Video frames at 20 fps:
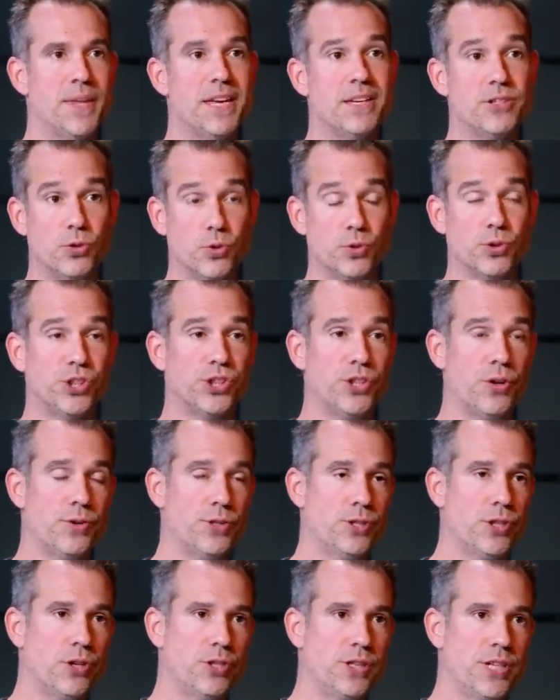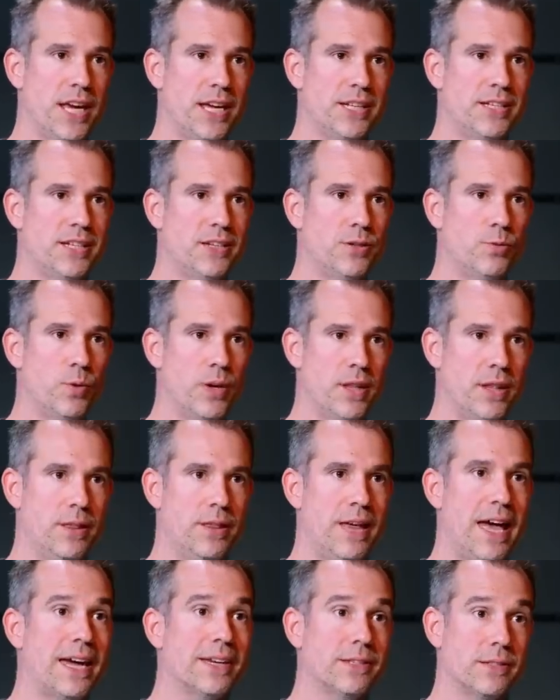It's also associated
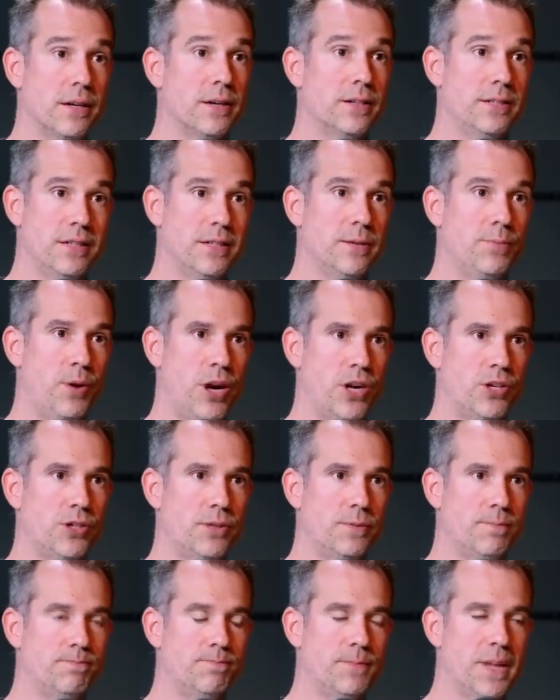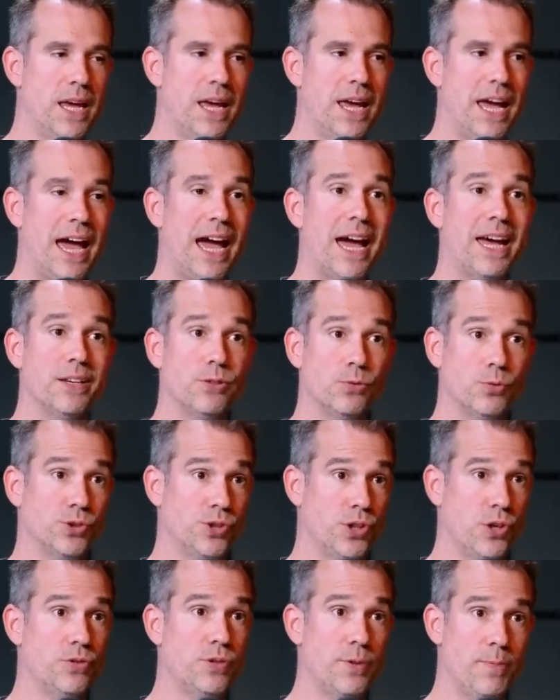with anxiety, depression, and
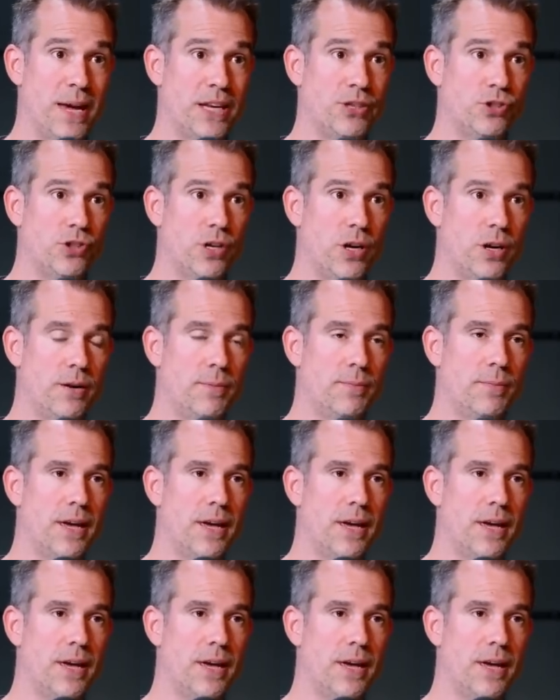also dementia.